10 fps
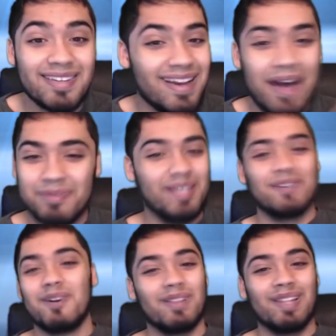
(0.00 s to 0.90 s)
I'm saying
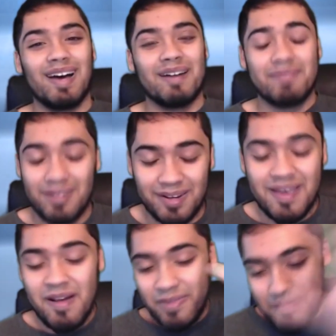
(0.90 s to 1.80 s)
goal a lot, but look,
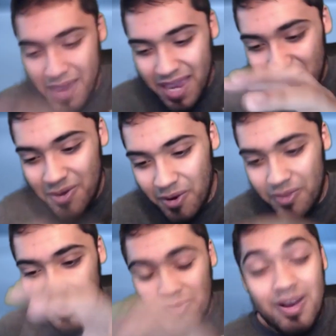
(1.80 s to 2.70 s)
the main goal
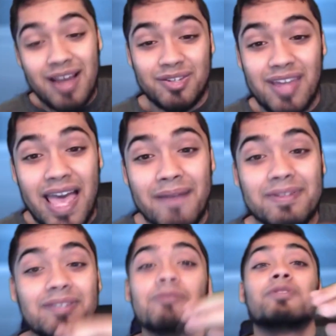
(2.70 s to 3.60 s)
that you guys should have
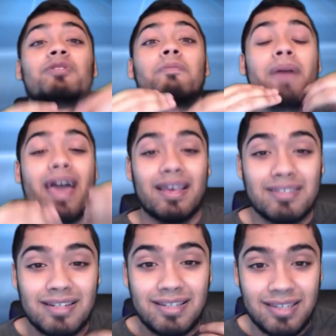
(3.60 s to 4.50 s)
is to surpass
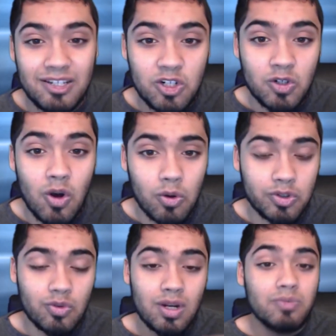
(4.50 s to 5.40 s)
and exceed your goals.
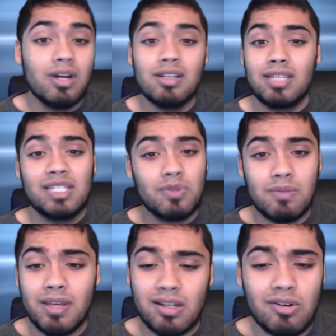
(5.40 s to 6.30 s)
So what I'm trying to say is when you
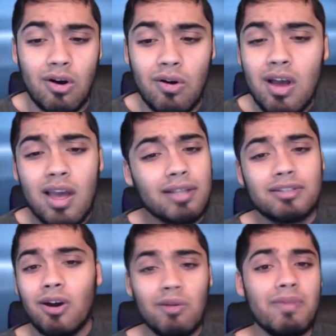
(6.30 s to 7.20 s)
make a goal,
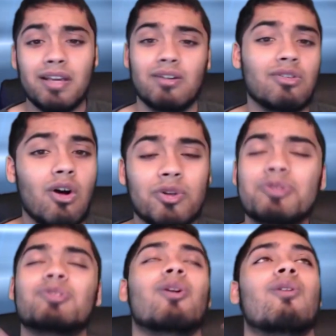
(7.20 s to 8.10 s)
don't make a goal
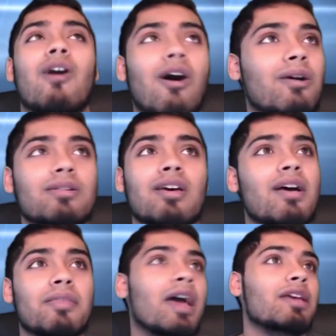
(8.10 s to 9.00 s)
so hard
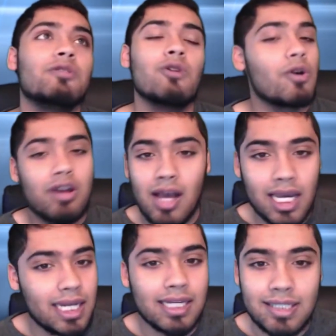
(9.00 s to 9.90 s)
that you know you're not
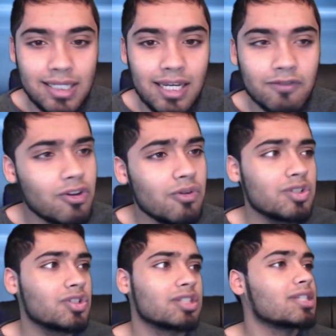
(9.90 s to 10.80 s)
going to achieve. Don't
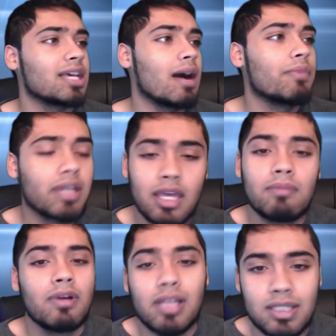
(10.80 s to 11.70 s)
say, I'm going to hit a
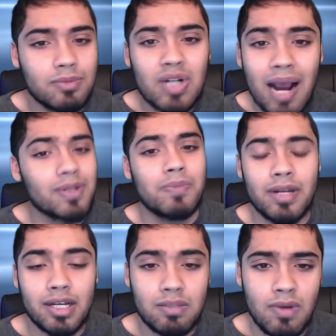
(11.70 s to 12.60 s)
million subscribers by
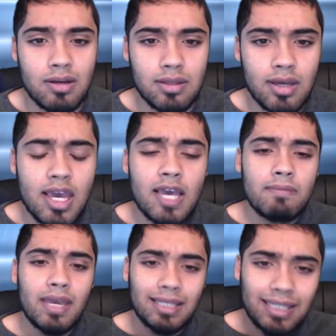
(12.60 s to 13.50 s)
next month.
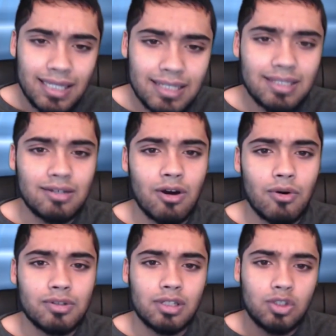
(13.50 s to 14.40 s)
Make easy
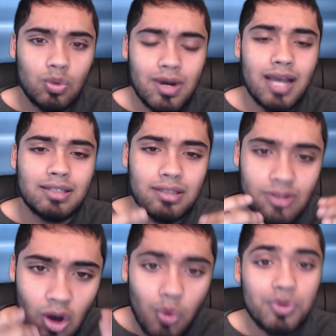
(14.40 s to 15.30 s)
goals that you guys
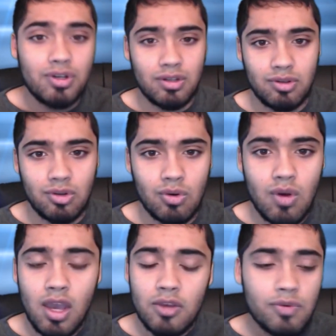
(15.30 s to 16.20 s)
know you can do.
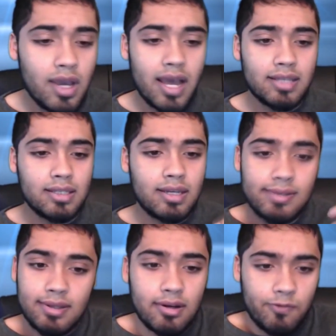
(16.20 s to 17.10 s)
You guys,
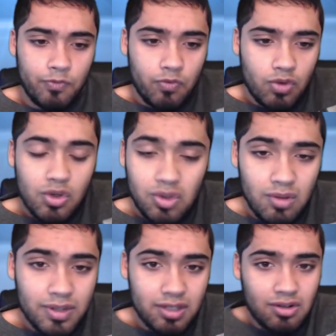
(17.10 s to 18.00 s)
cause look,
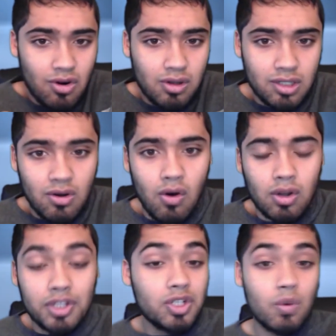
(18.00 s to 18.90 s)
YouTube isn't your only goal.
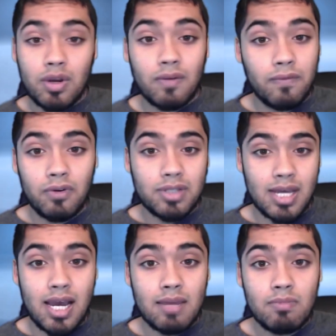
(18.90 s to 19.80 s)
Unless you're working full
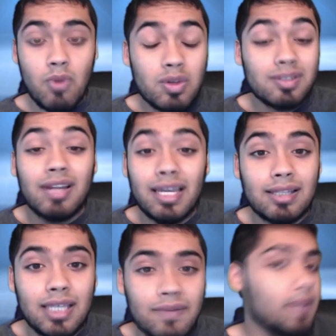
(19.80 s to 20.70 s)
time, most
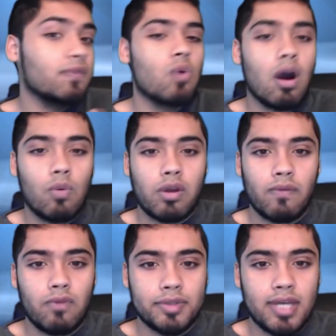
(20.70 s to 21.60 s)
likely, even if you are working
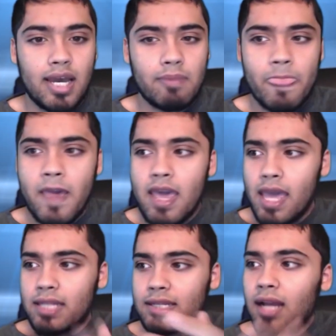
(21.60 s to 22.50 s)
full time,
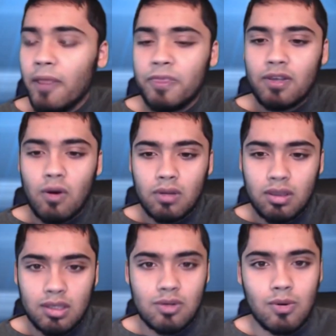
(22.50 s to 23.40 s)
it's not the only
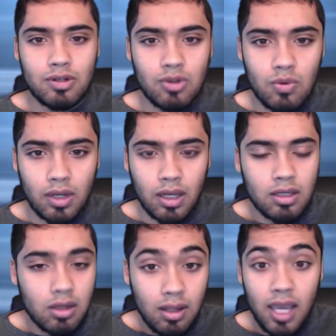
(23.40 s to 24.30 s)
thing you are doing.
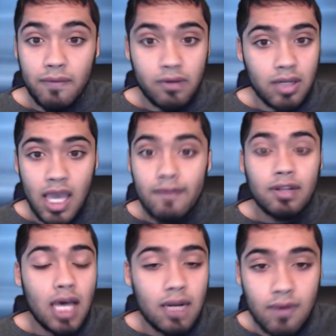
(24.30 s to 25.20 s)
In your life, you're going to have a
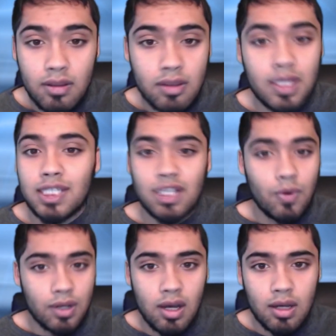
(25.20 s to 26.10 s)
lot of other things
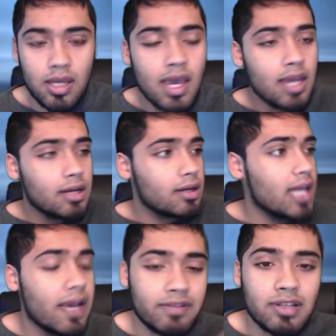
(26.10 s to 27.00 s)
going on. You're going to
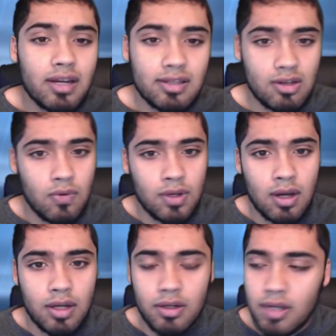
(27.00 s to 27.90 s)
have studies going
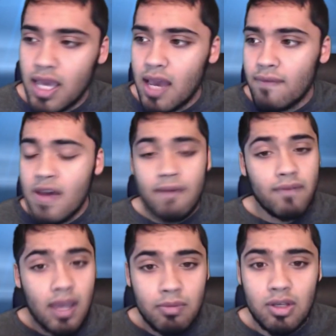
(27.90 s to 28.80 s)
on. You're going to have
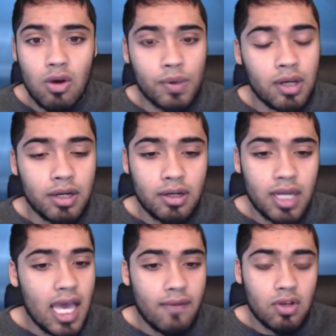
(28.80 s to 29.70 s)
family going on. You're going
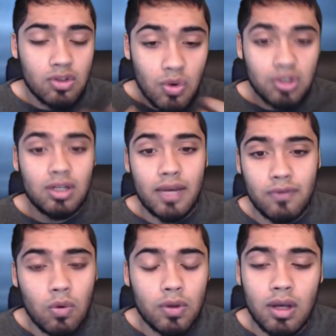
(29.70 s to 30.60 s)
to have a social social life
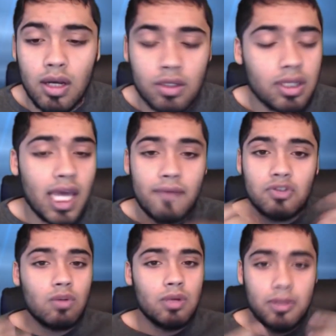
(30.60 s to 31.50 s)
going on. You're going to have
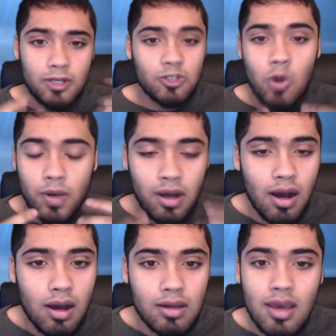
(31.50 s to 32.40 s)
so many things going
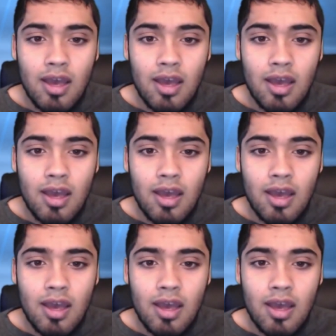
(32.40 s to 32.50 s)
on.